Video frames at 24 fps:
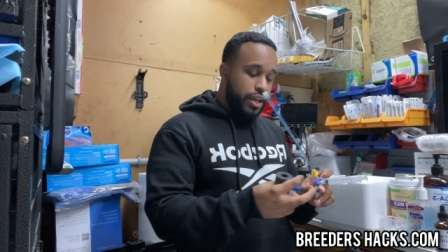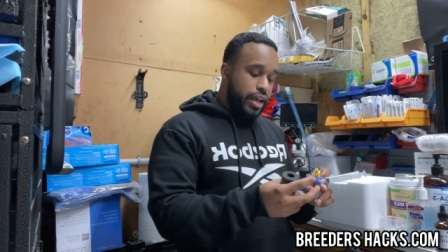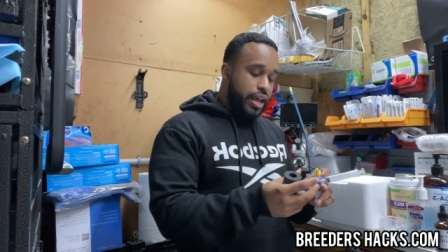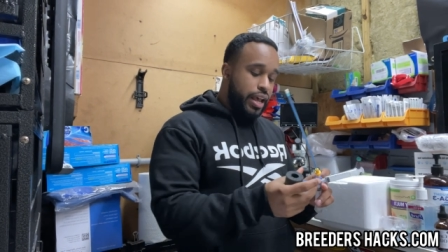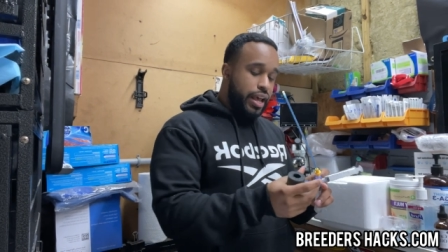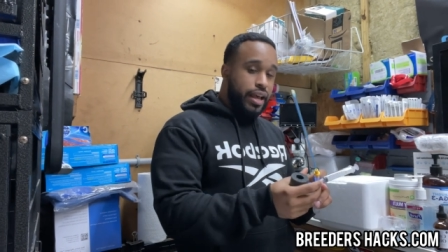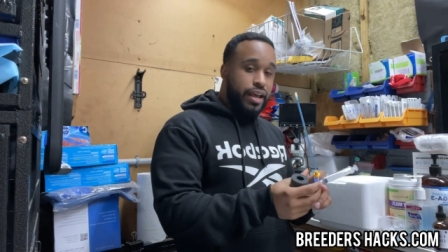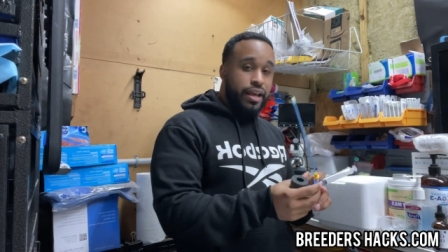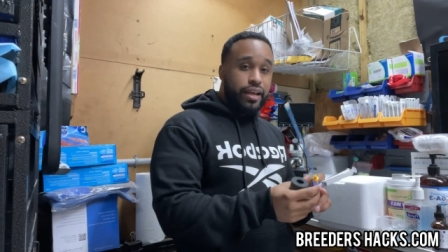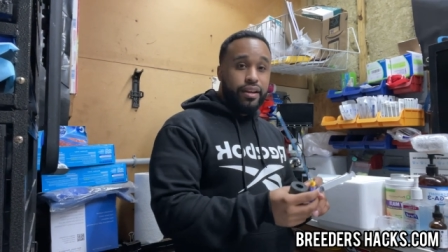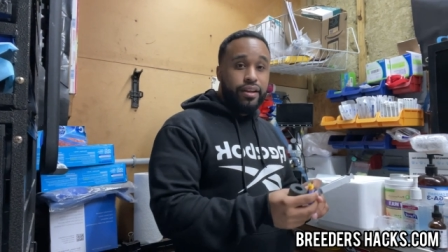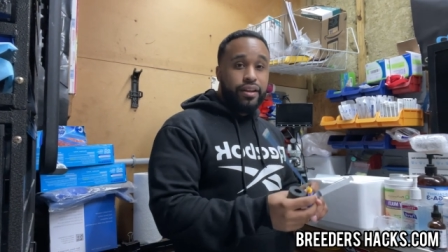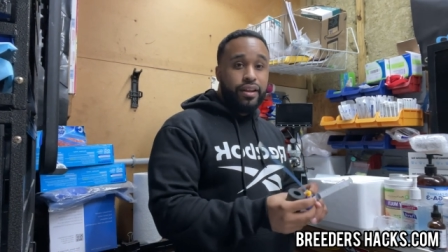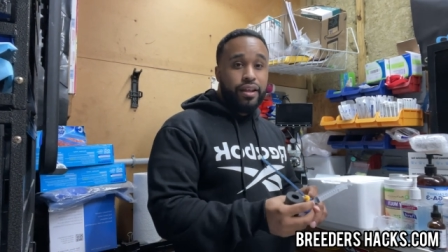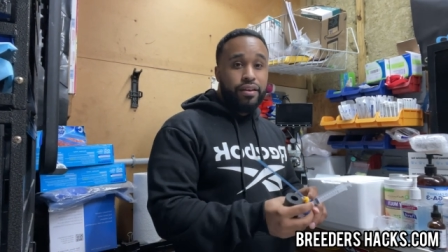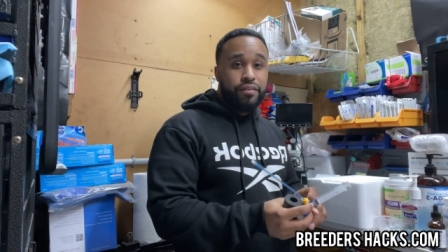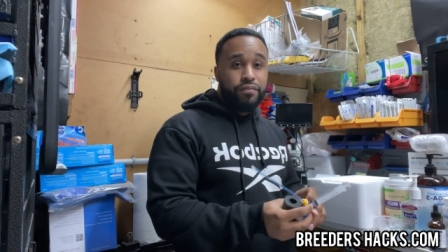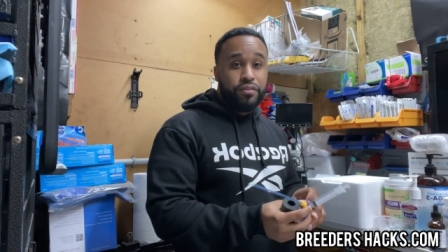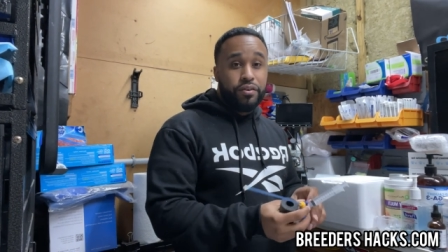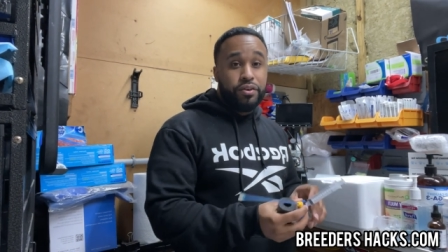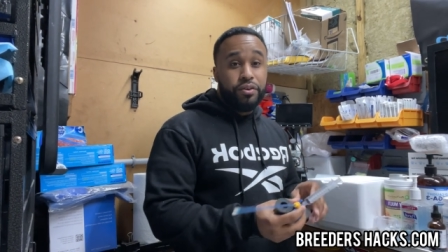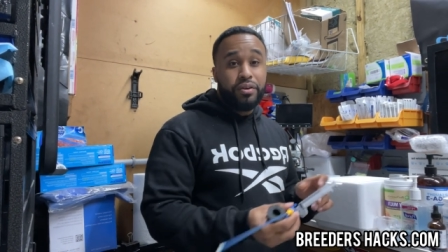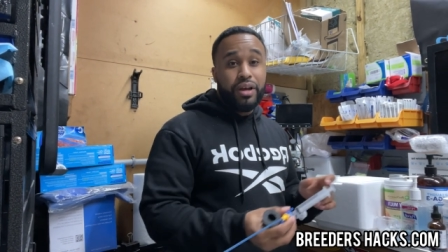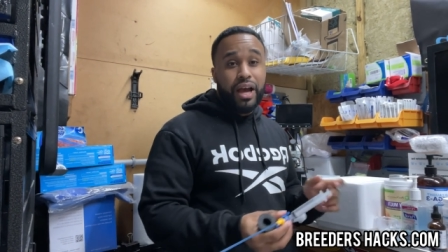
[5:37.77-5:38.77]
And
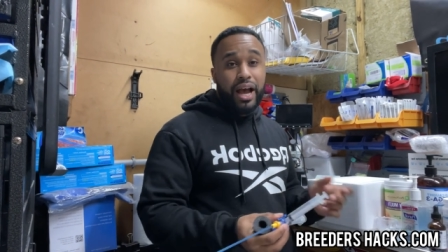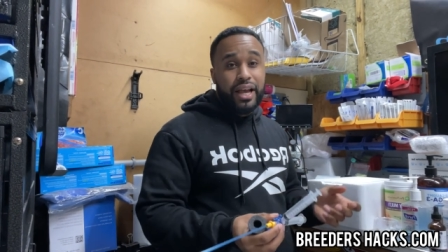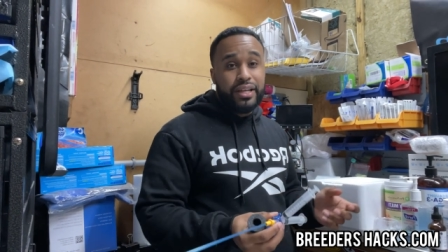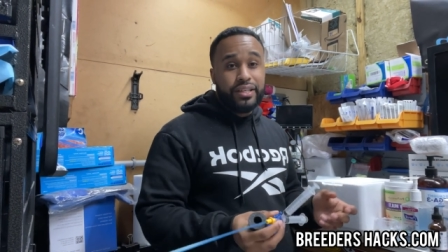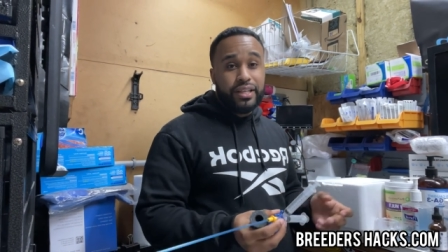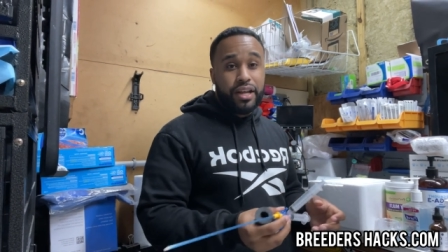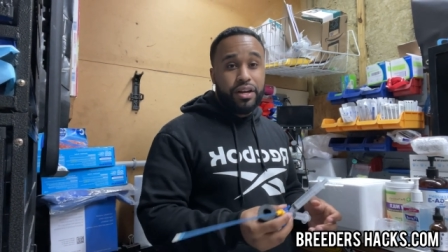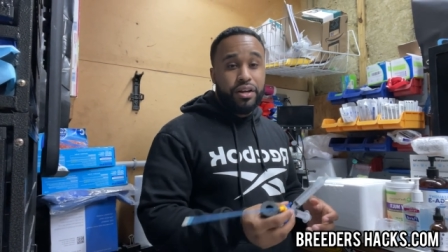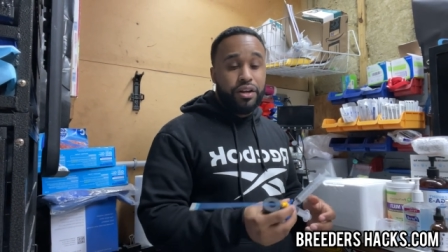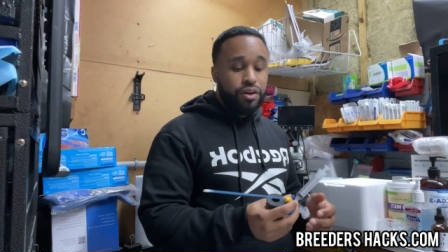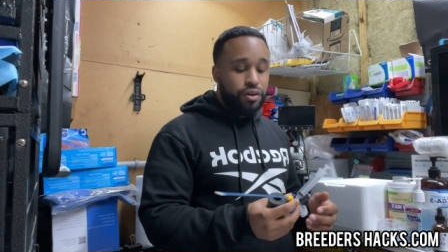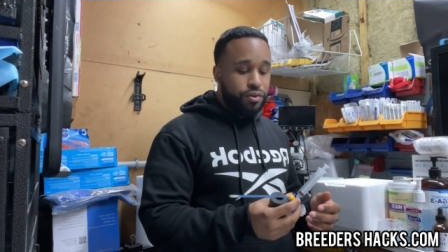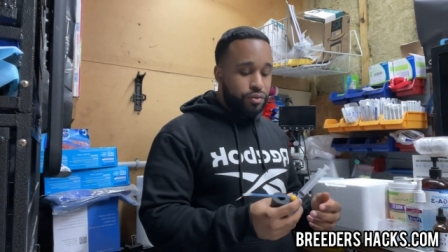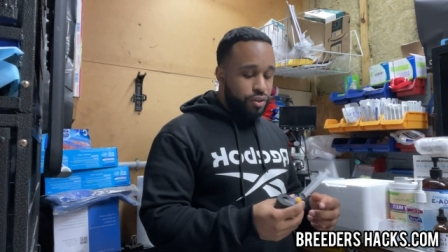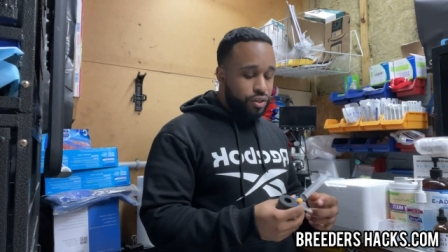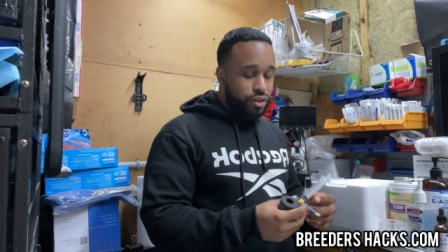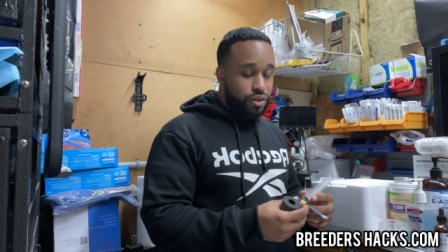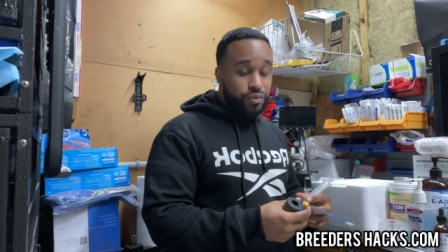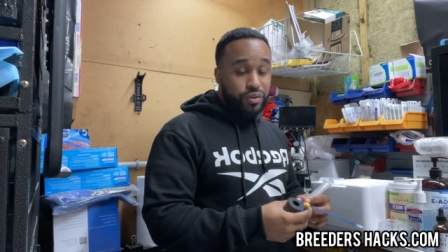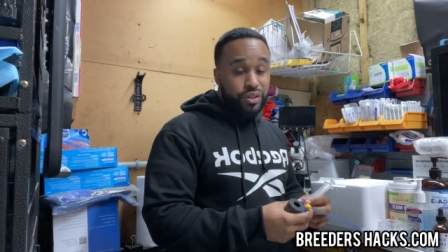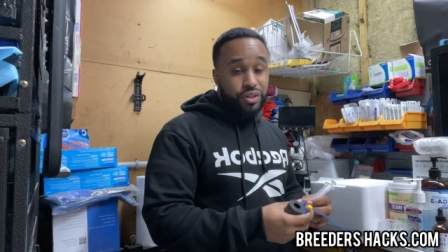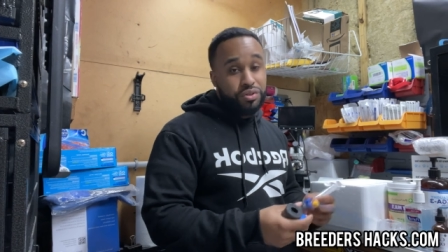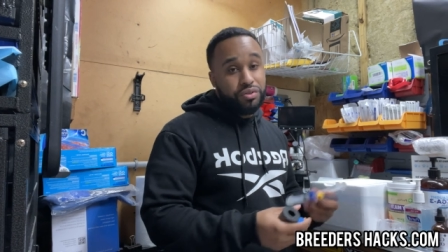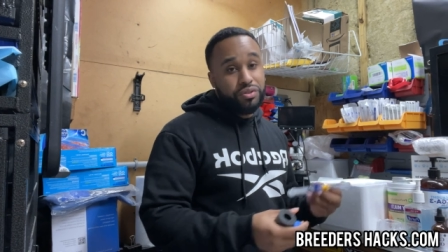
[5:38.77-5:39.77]
for you guys that know, you know,
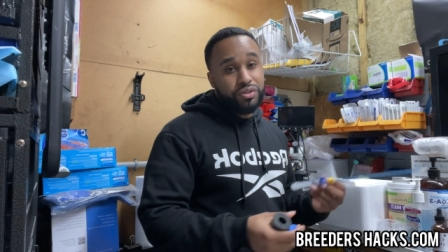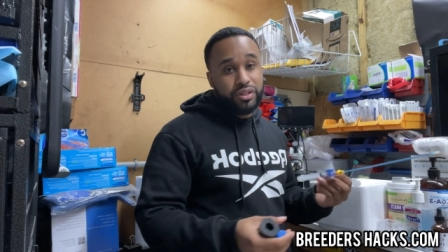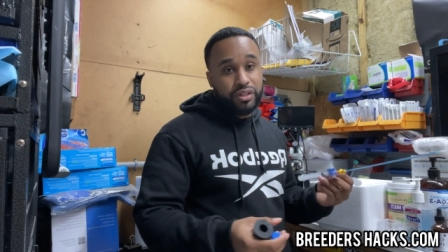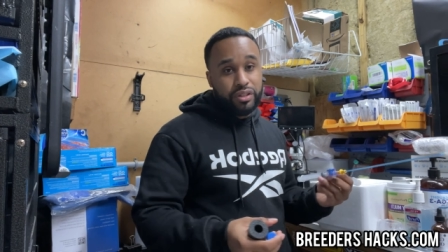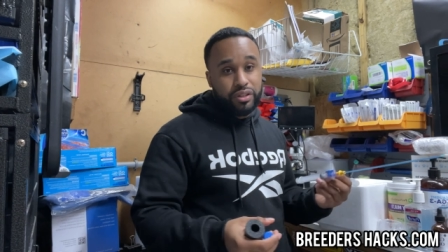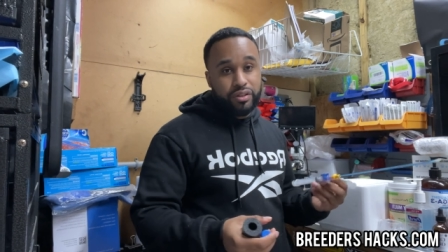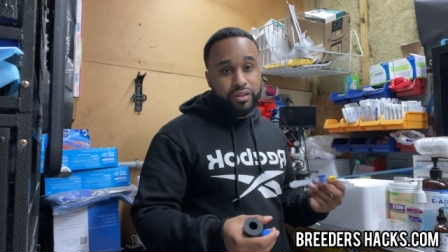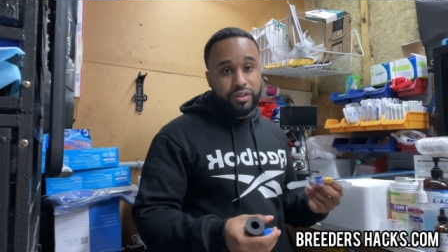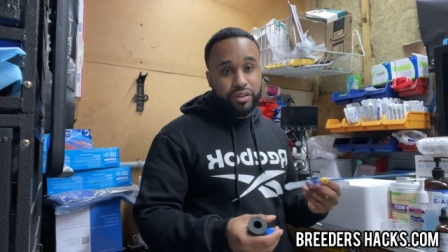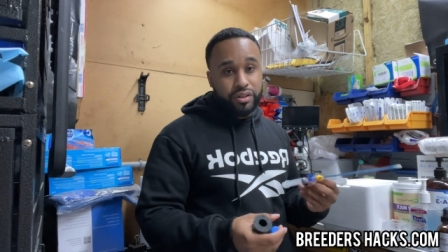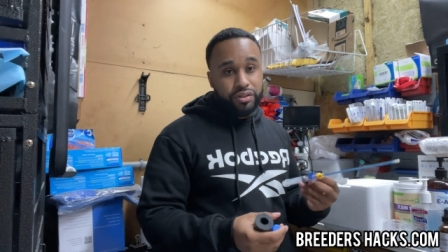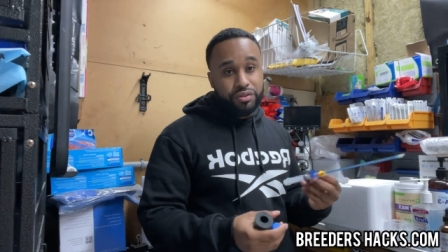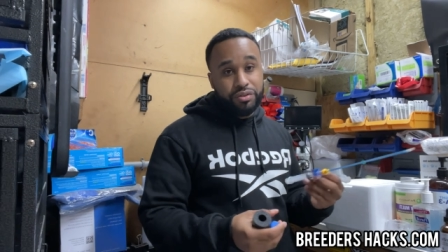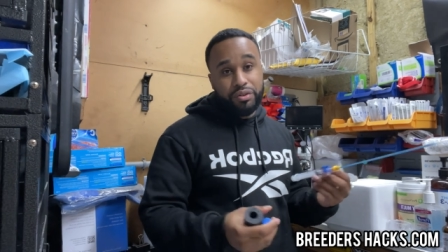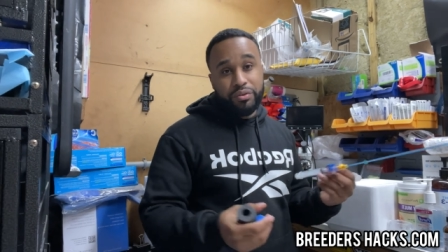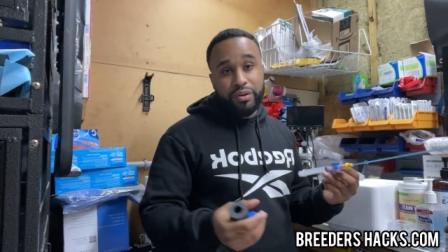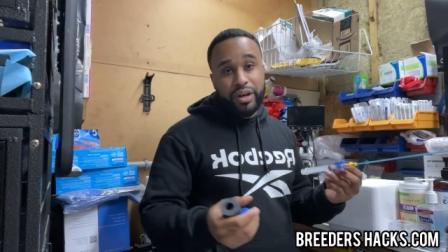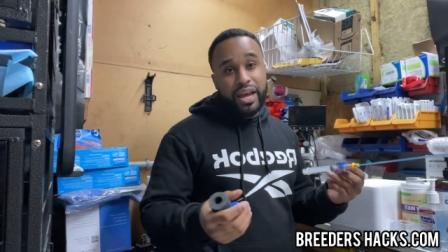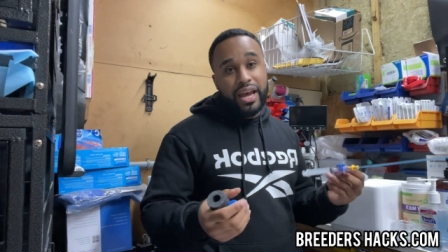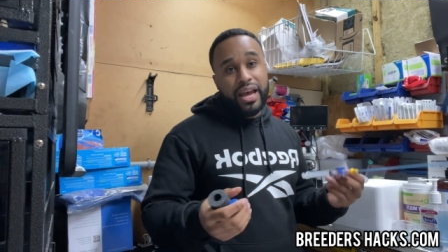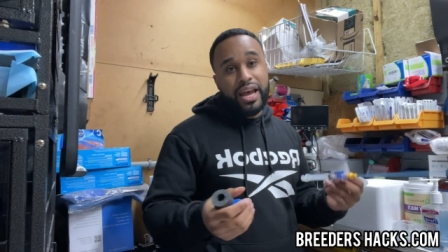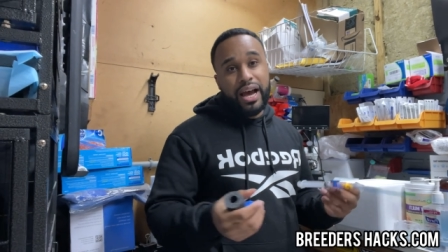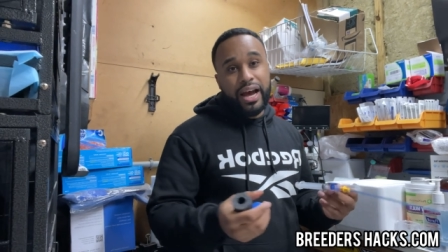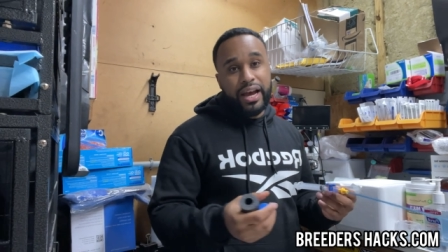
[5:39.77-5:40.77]
we use the
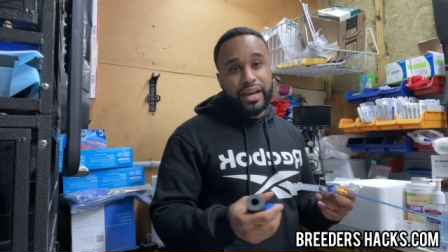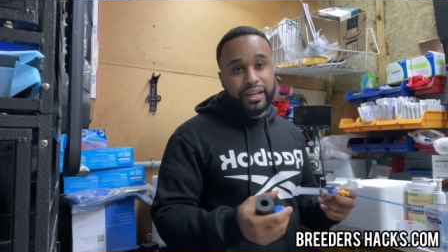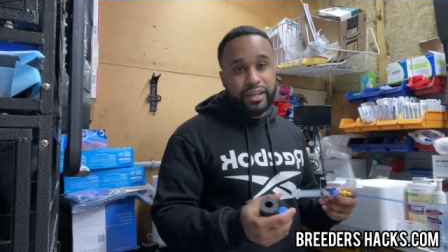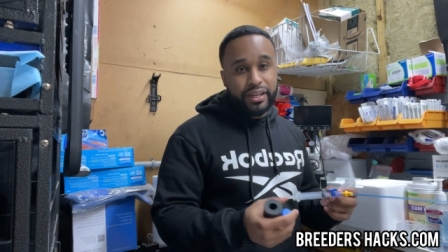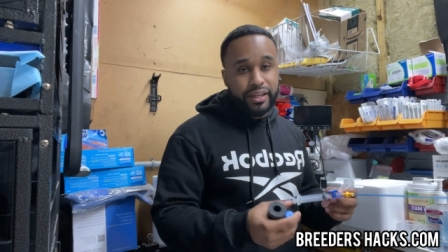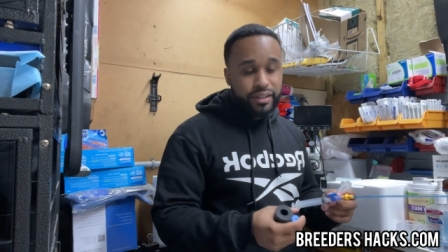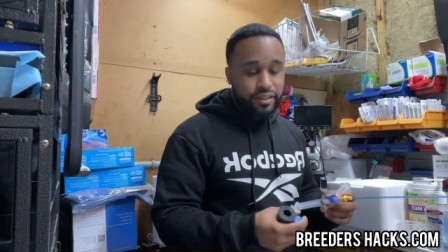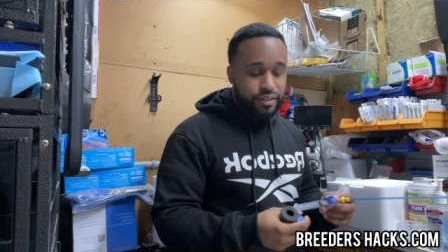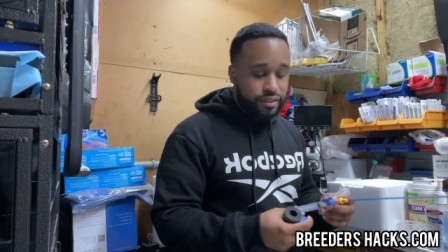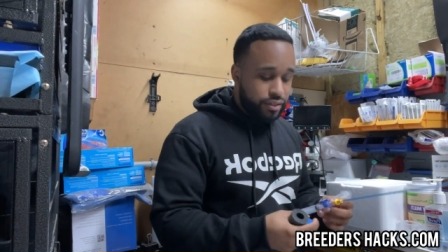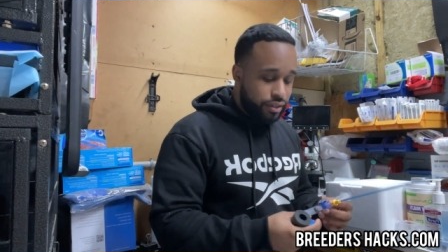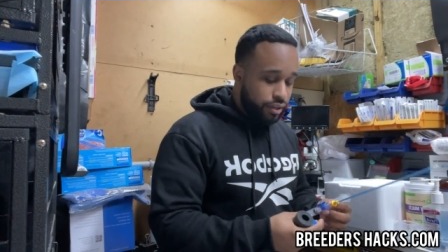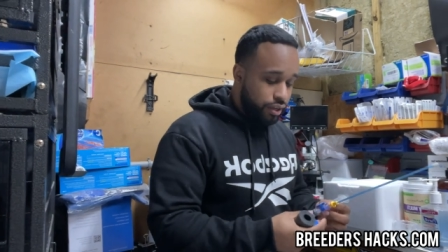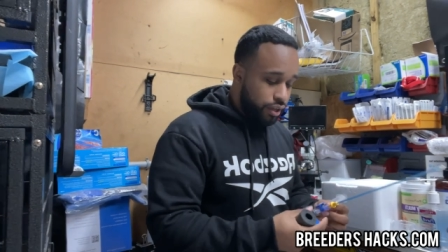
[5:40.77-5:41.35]
three-way AI kits,